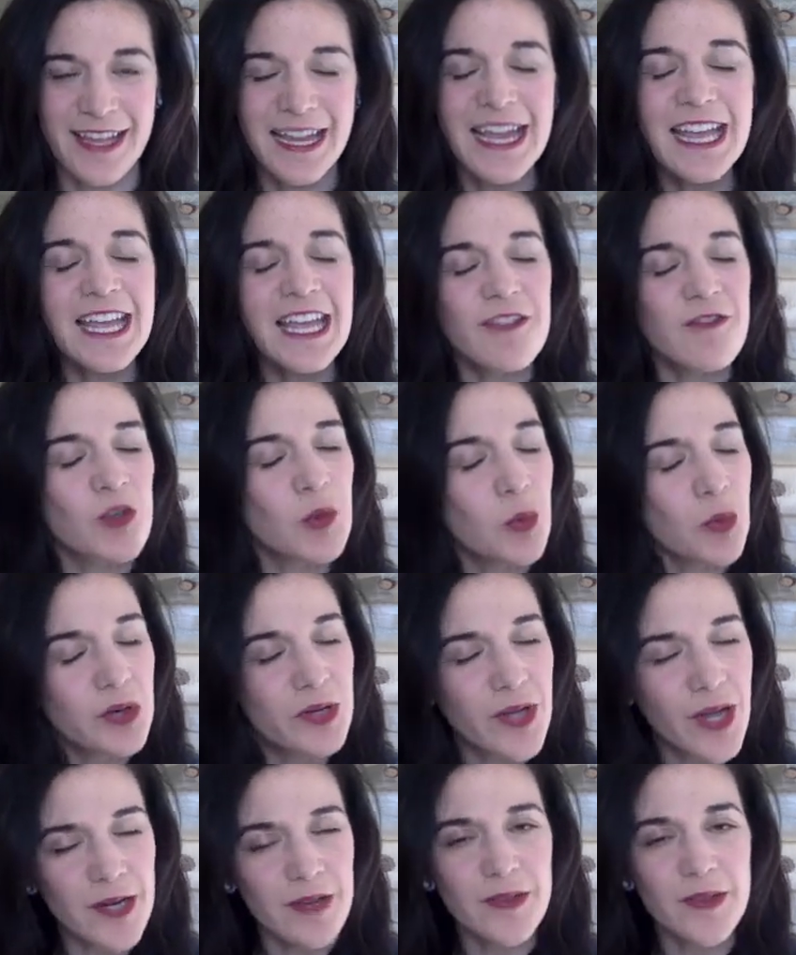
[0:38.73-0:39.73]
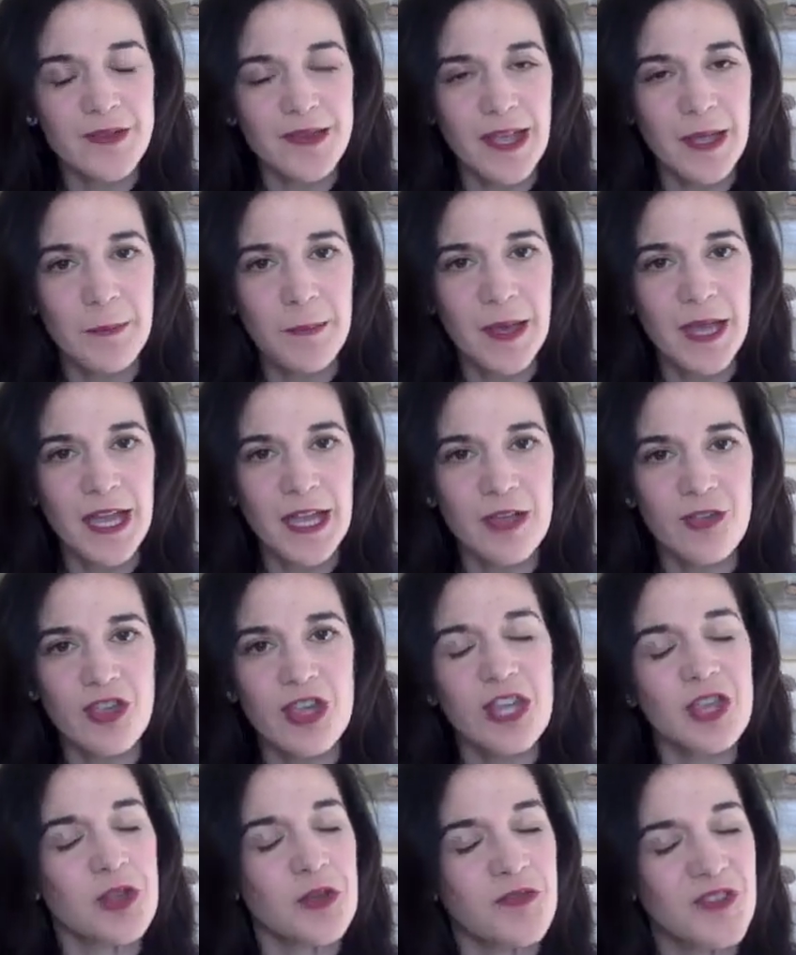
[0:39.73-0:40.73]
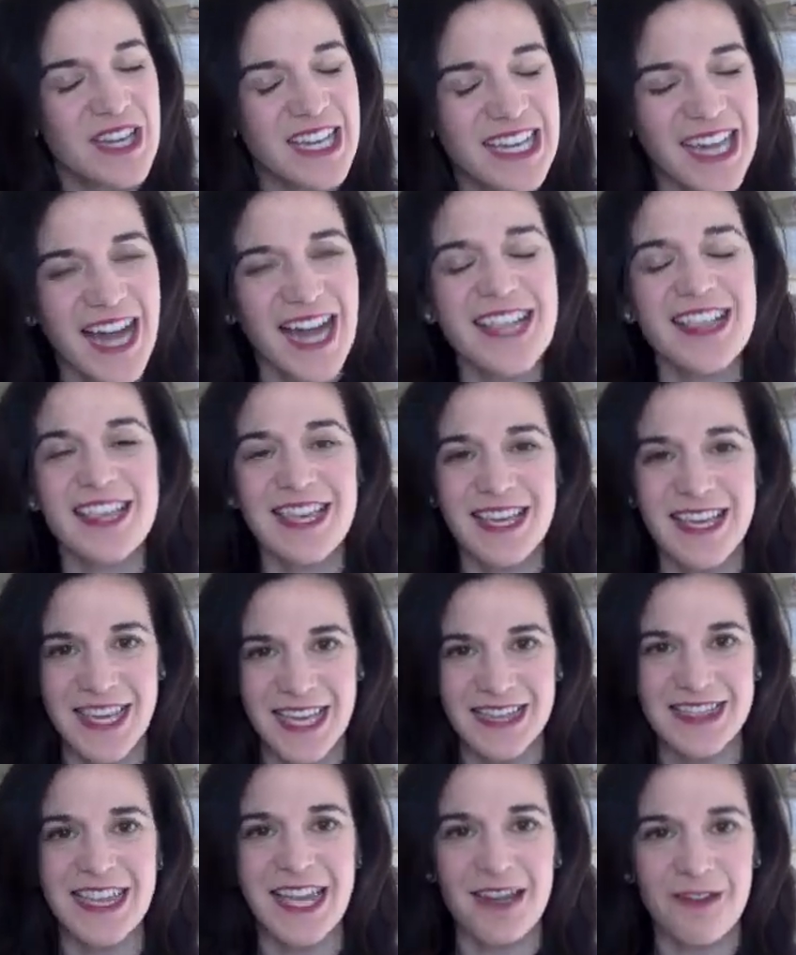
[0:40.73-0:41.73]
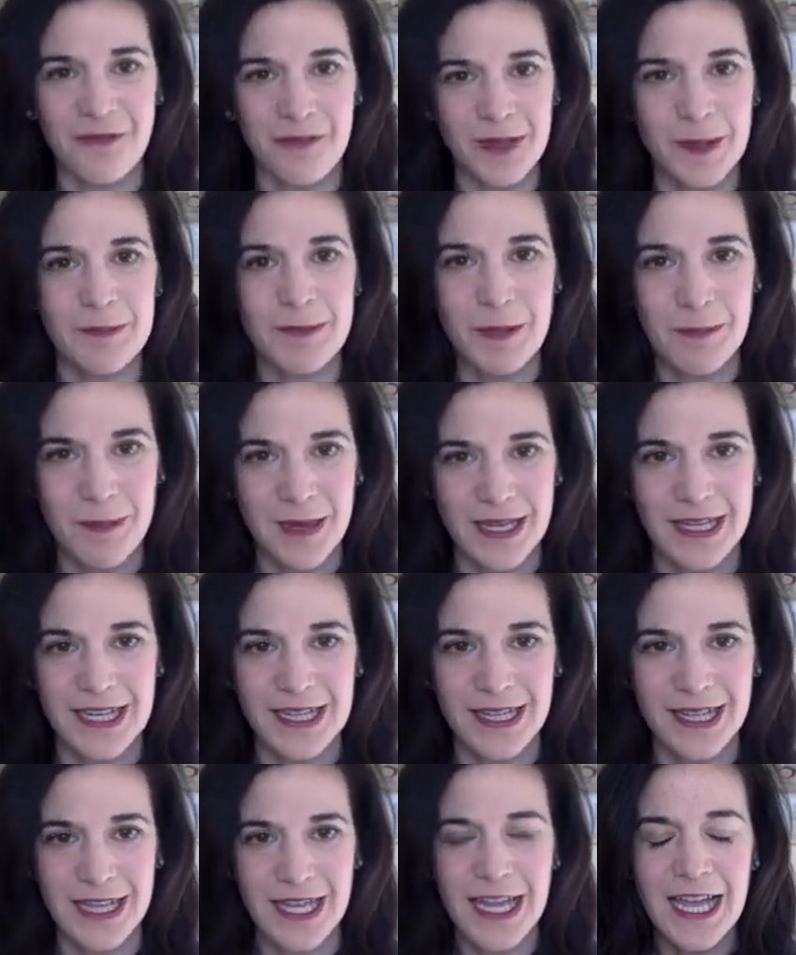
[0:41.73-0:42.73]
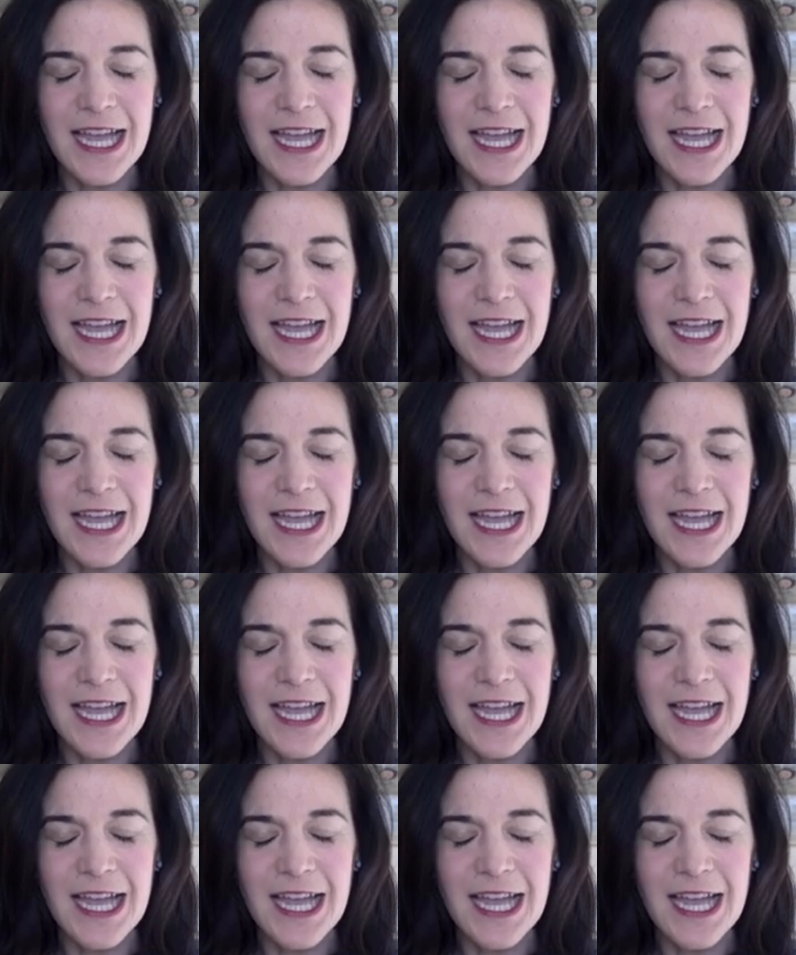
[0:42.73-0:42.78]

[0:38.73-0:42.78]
if you are not on the same page, you've got to get that flipped immediately.